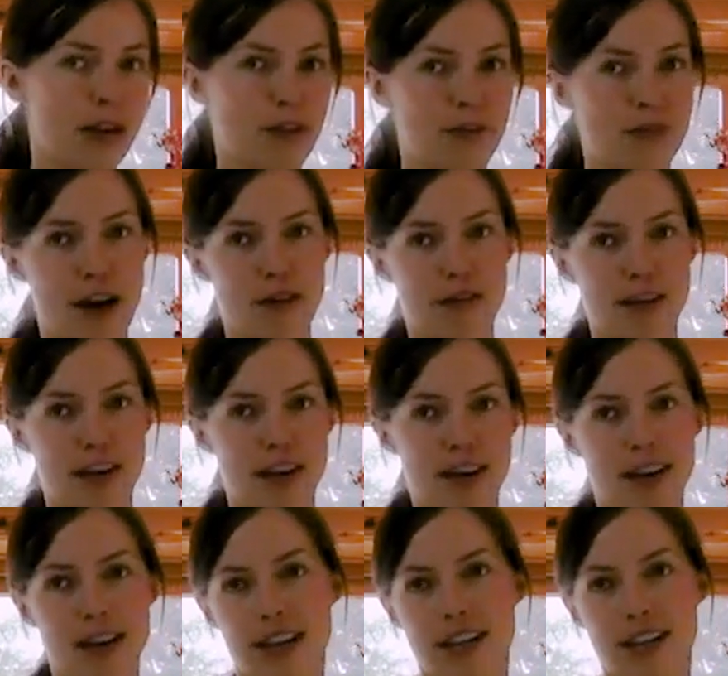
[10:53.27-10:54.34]

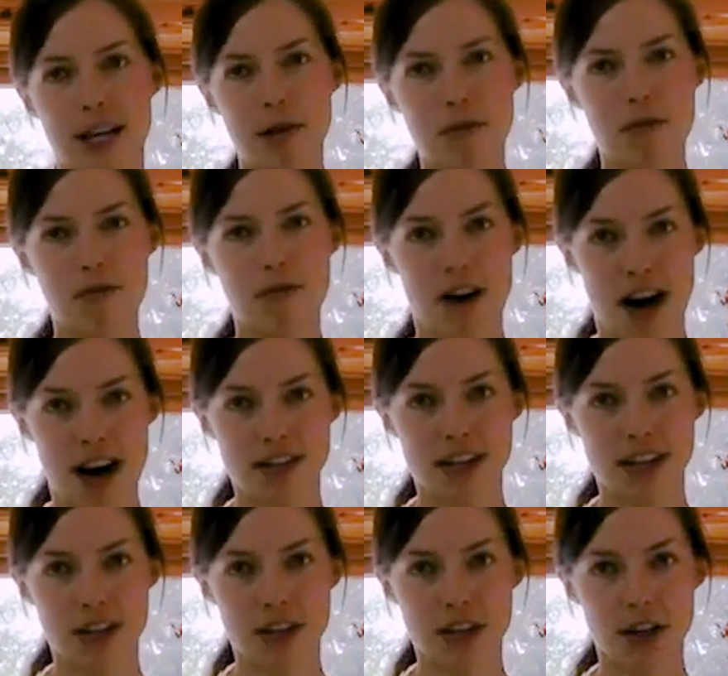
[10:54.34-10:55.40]
alfalfa, take about 5
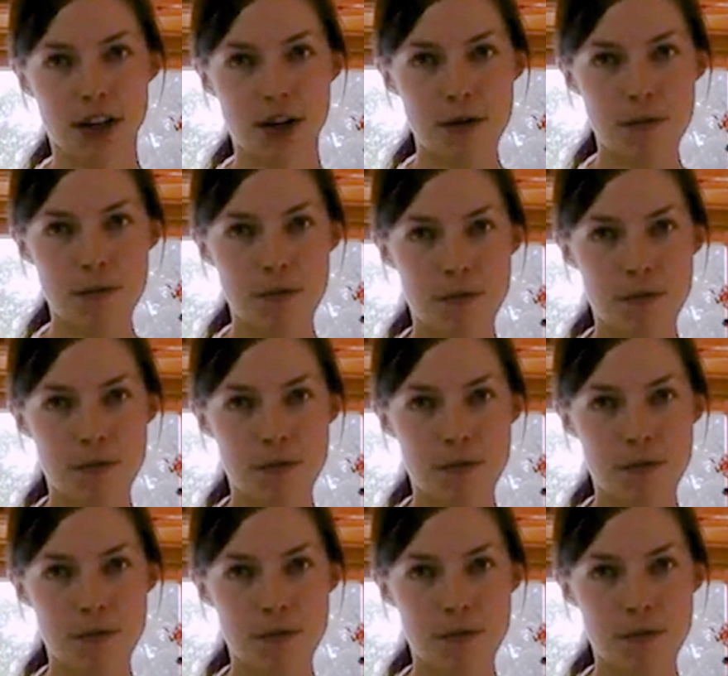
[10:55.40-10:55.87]
days to grow.